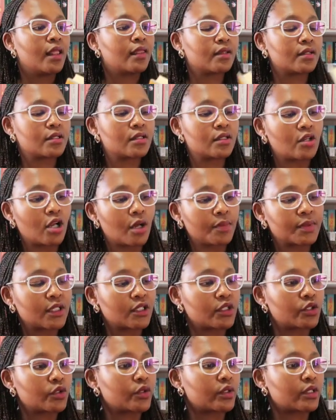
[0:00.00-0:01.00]
The
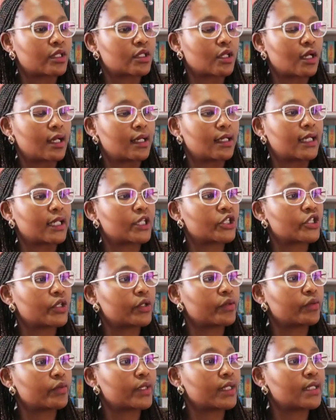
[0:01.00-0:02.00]
synopsis to this
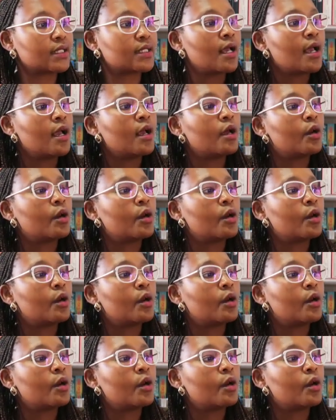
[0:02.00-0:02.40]
collection reads,